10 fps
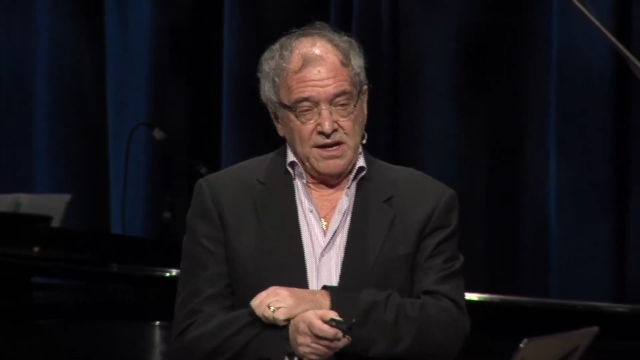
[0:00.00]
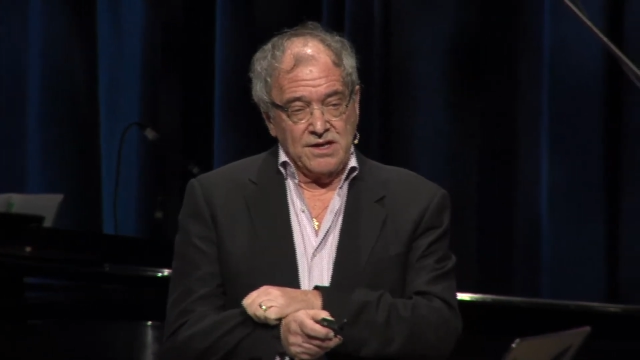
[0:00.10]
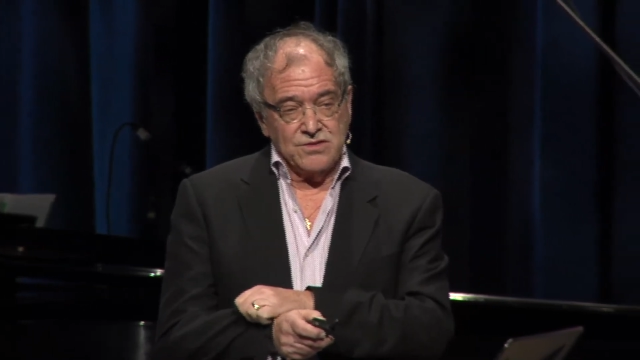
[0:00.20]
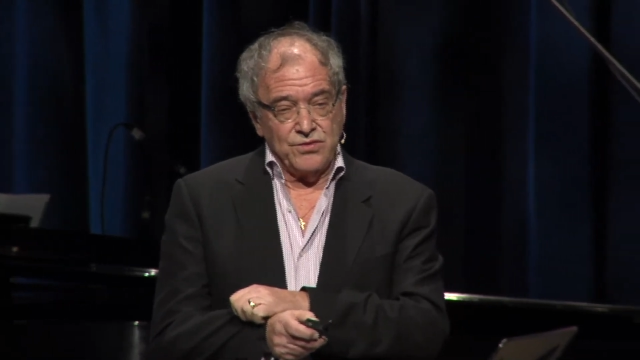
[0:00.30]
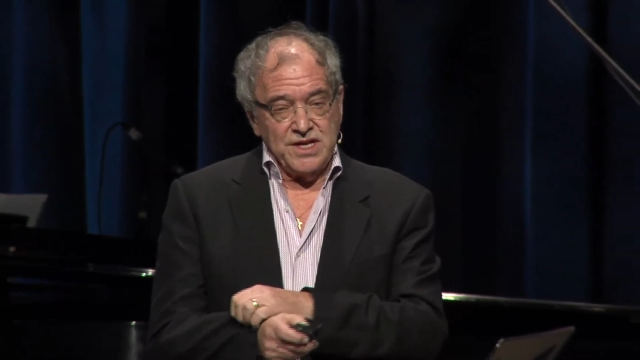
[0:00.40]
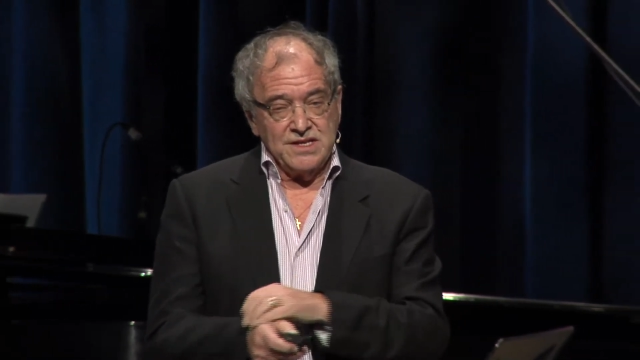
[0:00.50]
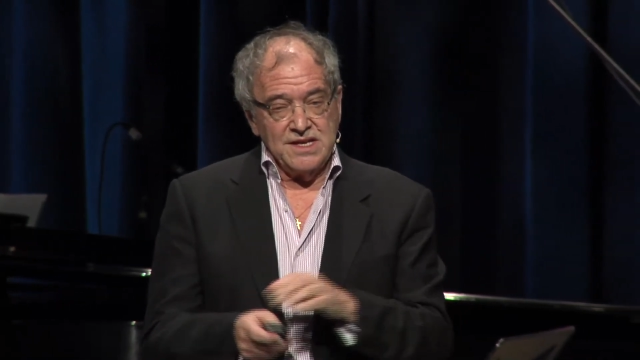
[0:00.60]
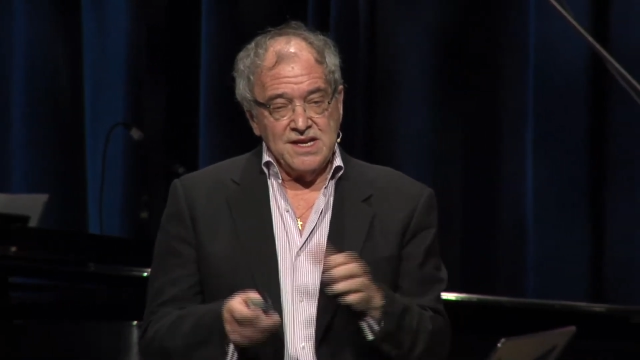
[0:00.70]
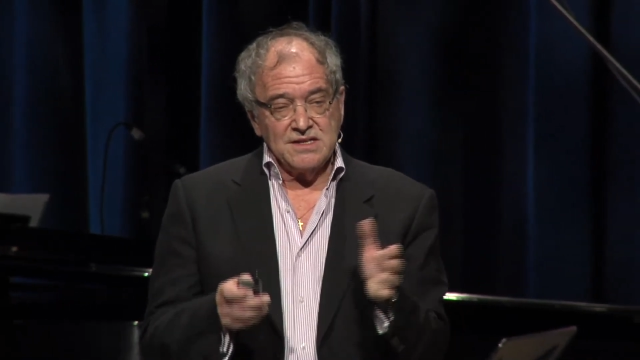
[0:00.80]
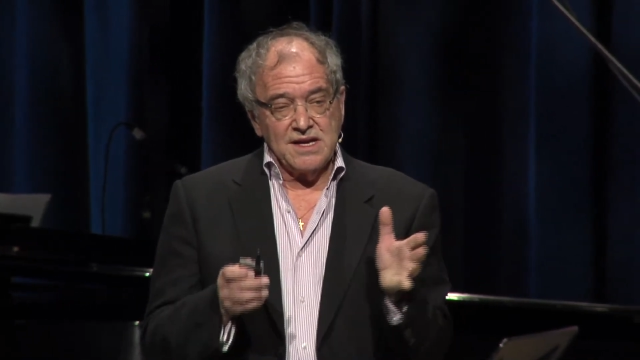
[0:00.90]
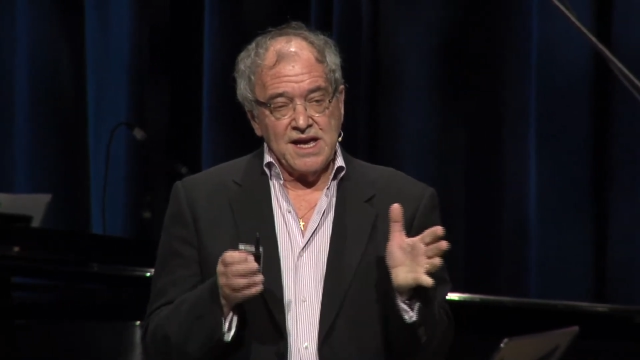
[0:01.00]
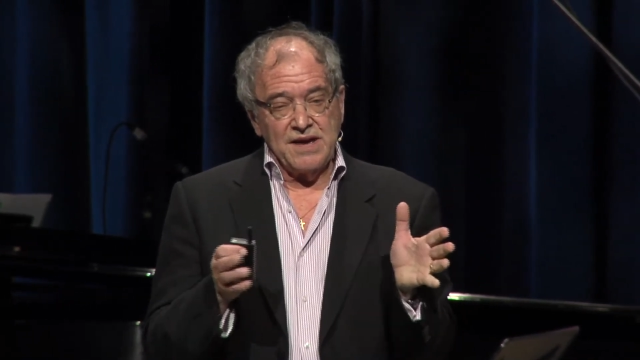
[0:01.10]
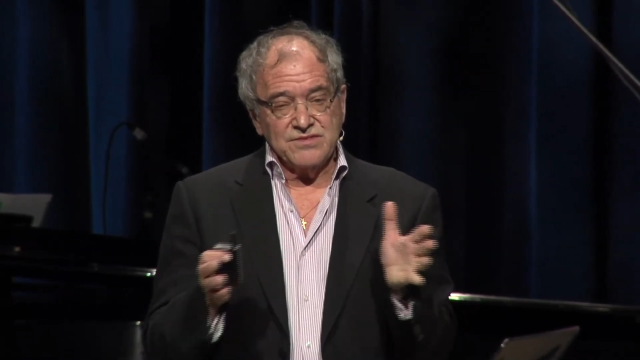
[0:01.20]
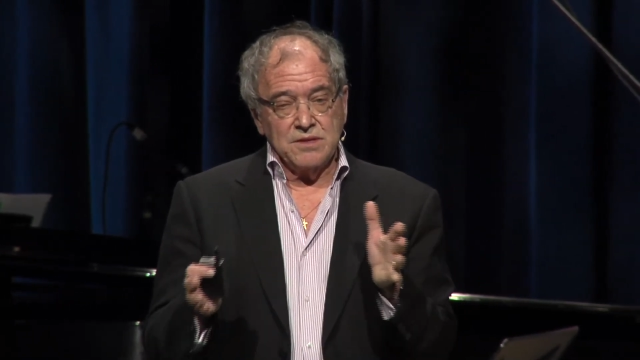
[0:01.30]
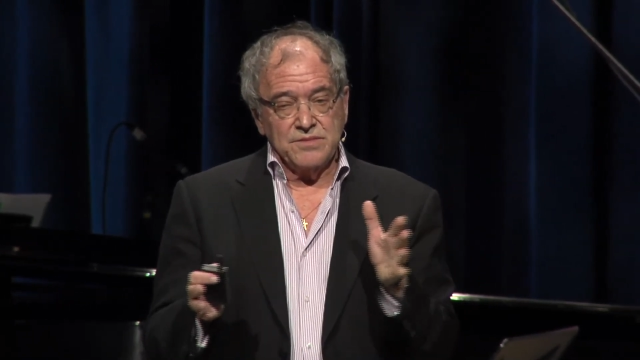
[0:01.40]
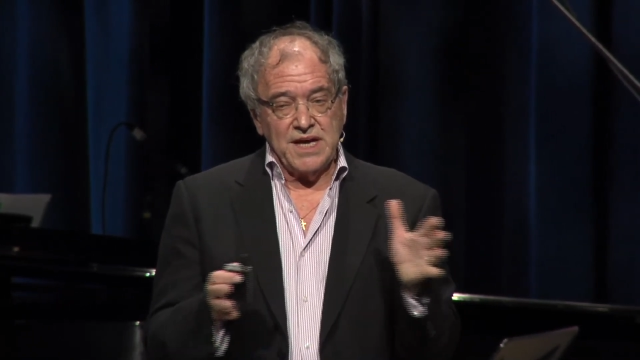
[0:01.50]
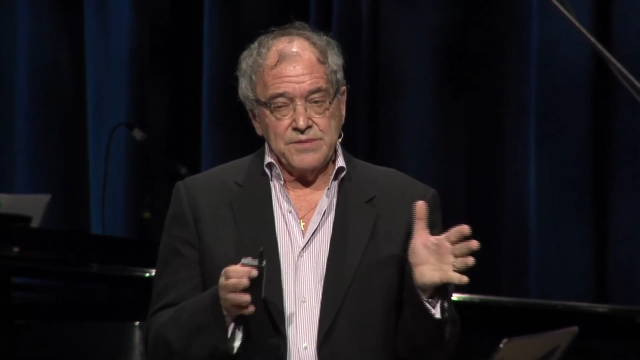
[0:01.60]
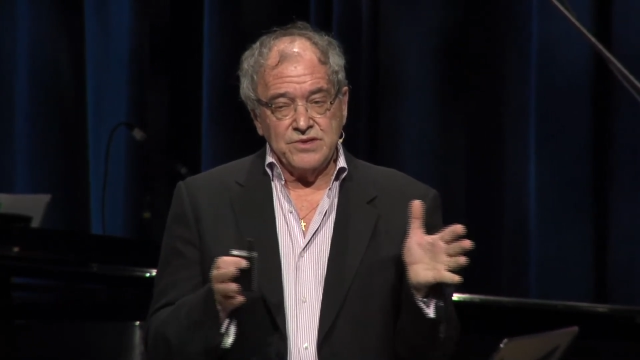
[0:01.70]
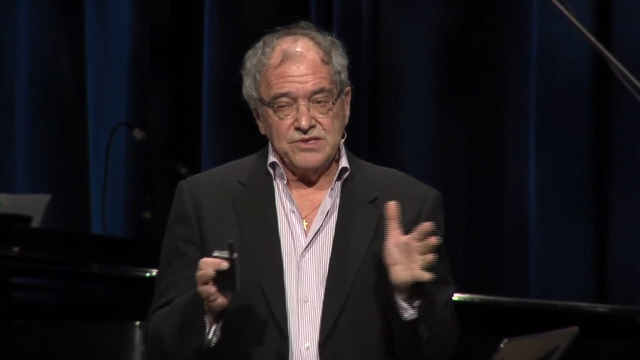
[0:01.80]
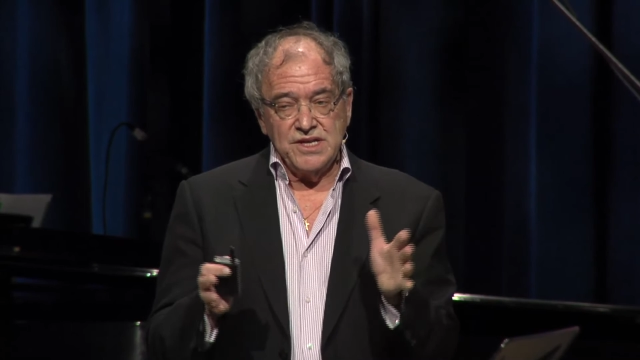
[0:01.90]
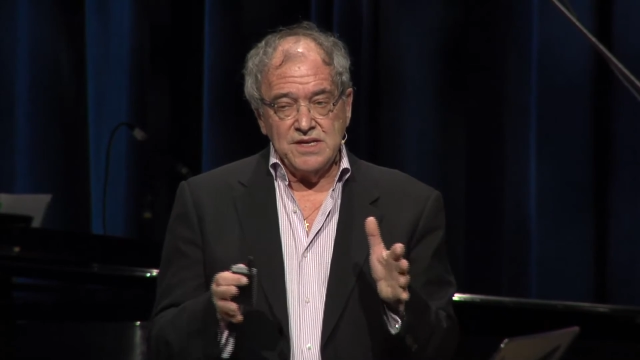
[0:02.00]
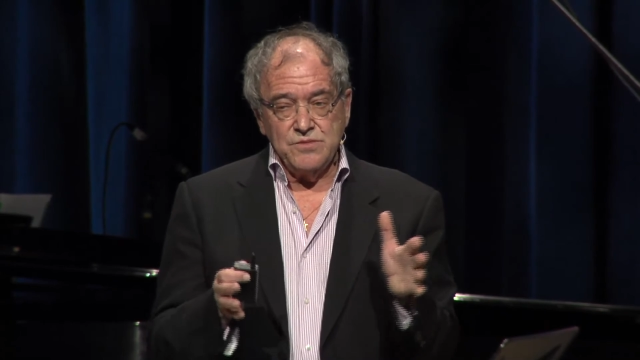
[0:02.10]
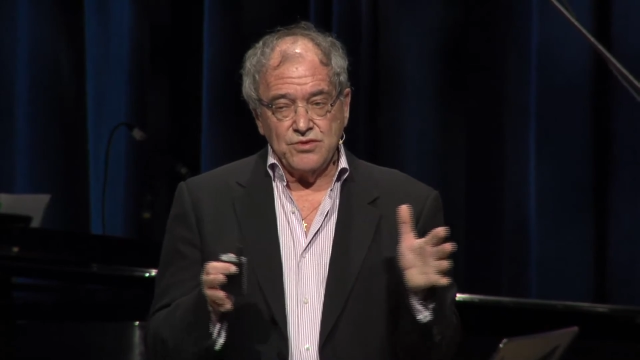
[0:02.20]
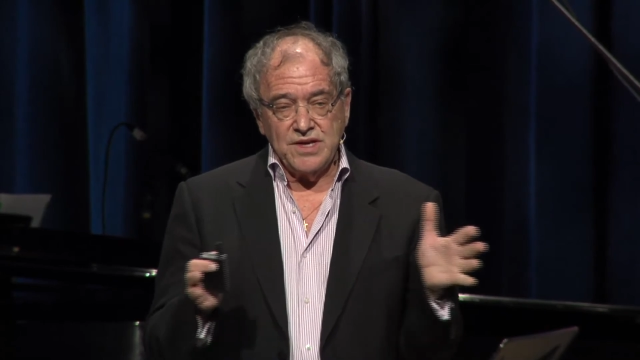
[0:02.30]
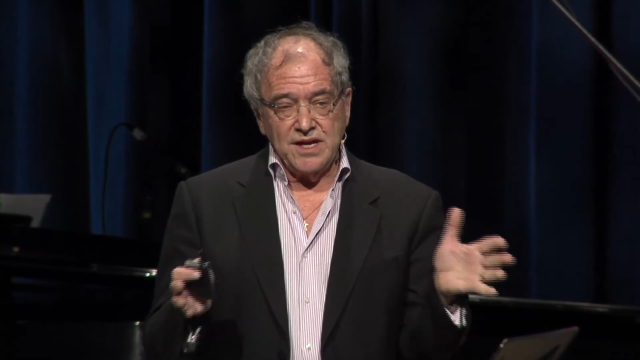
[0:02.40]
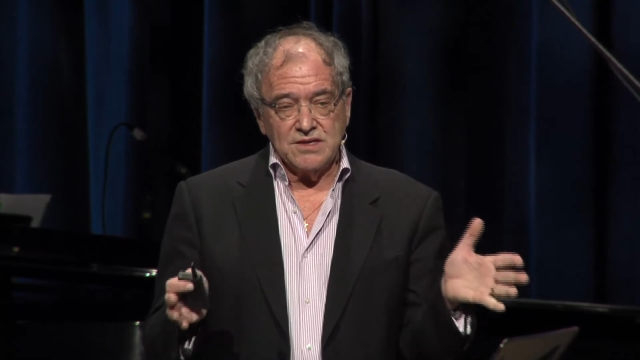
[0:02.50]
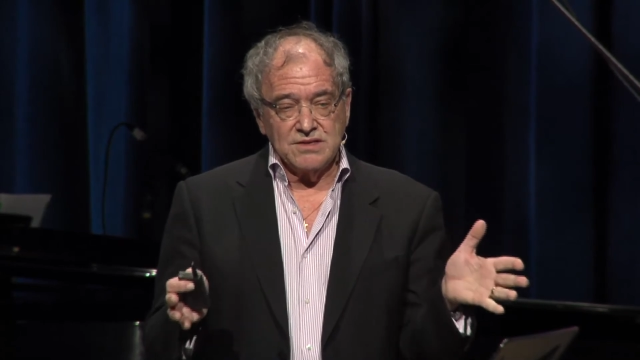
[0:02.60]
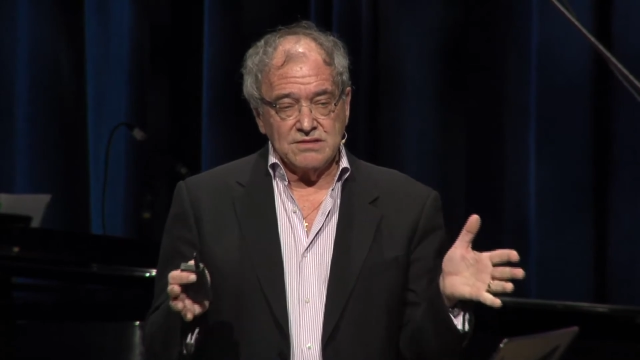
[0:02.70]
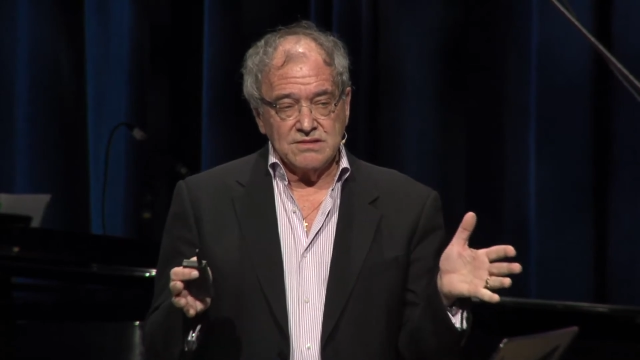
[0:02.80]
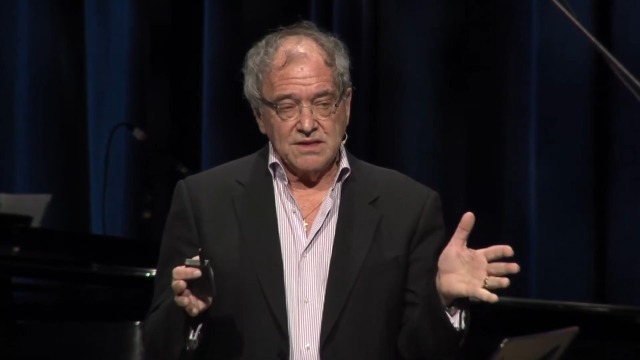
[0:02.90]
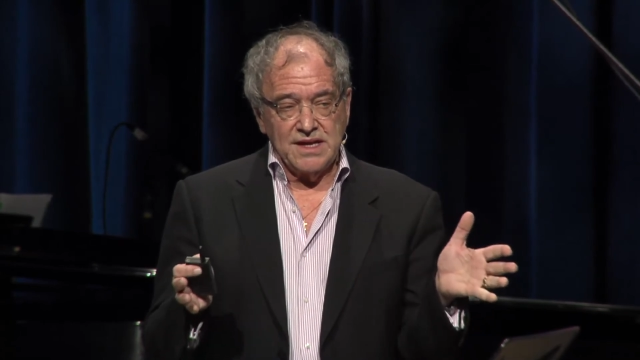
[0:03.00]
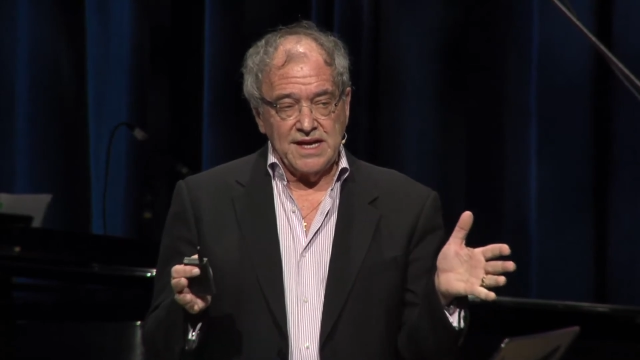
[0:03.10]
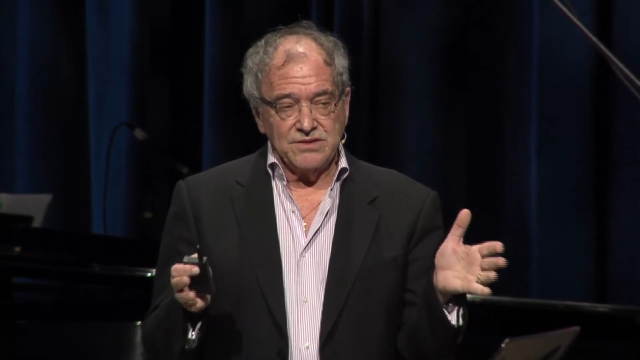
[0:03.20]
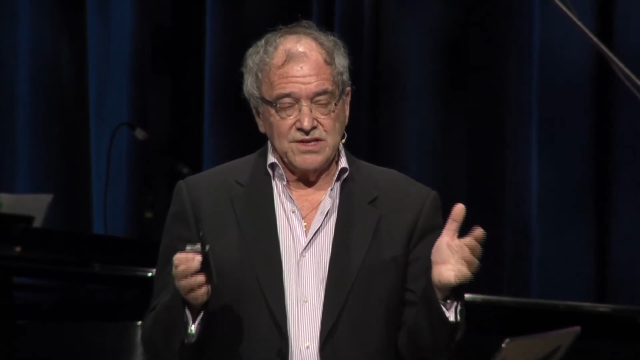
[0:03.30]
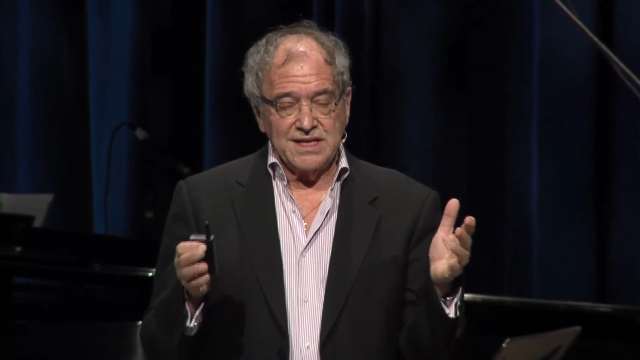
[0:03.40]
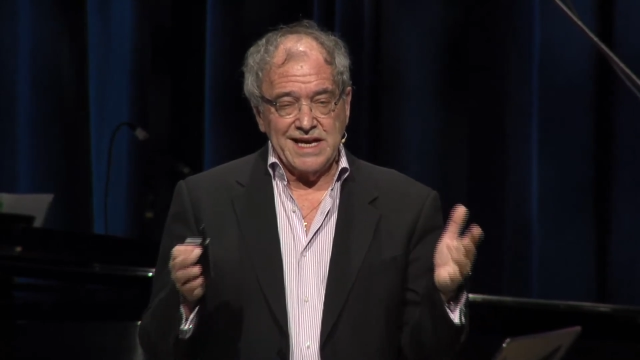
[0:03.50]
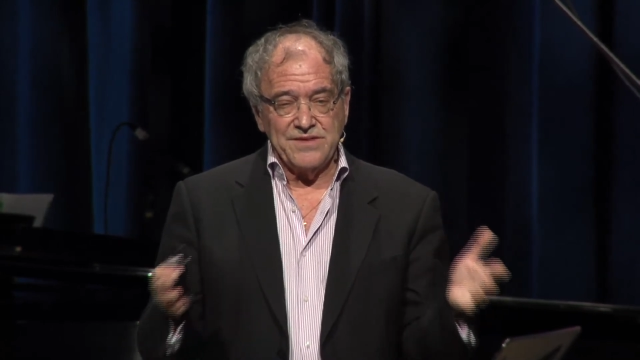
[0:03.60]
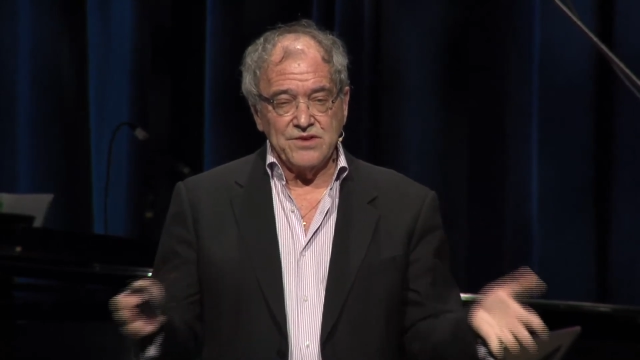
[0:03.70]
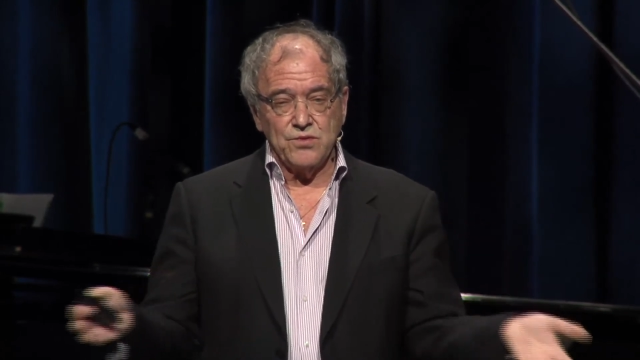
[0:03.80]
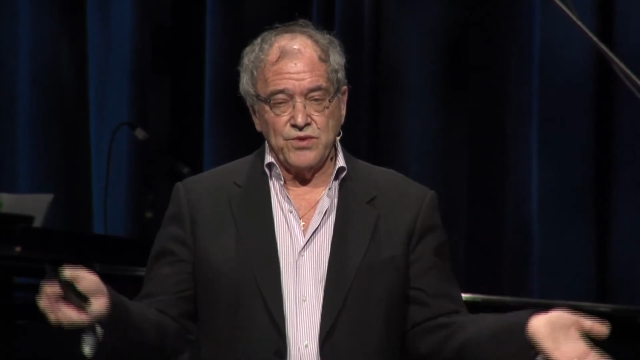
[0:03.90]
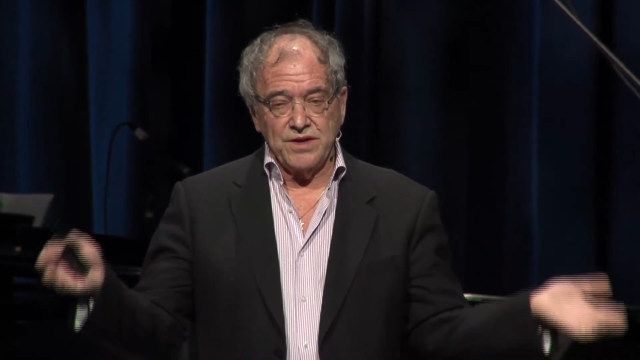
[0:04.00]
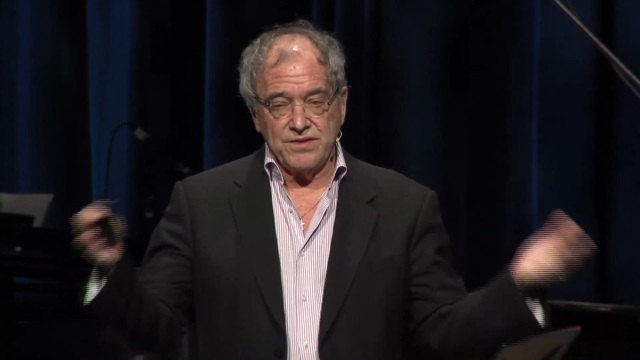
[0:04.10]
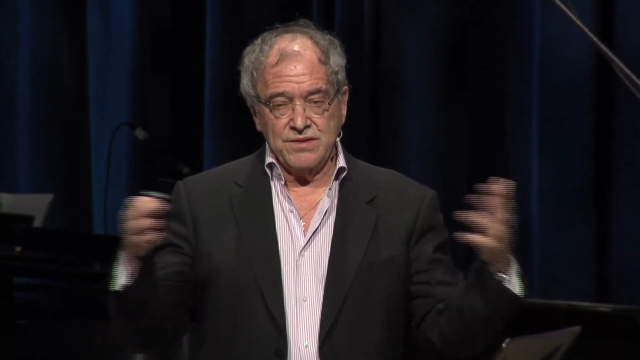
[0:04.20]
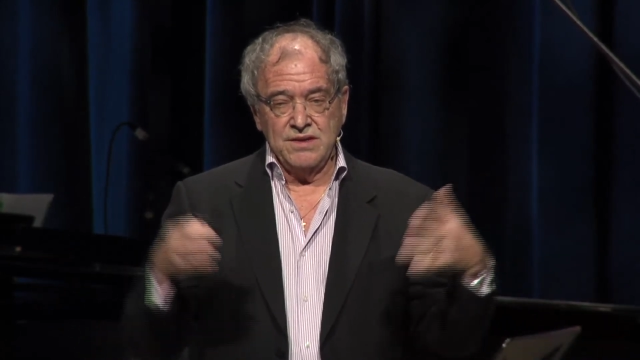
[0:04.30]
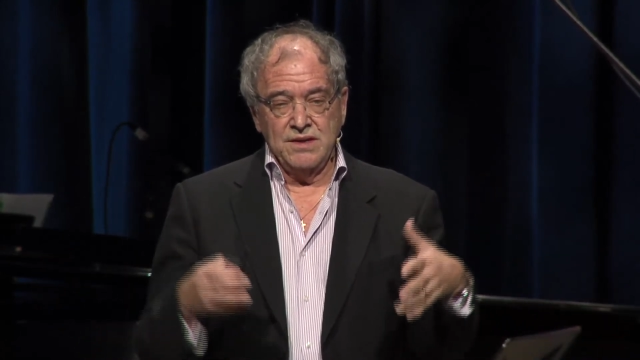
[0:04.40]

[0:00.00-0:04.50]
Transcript: So you need to have some type of gene mutation, and together with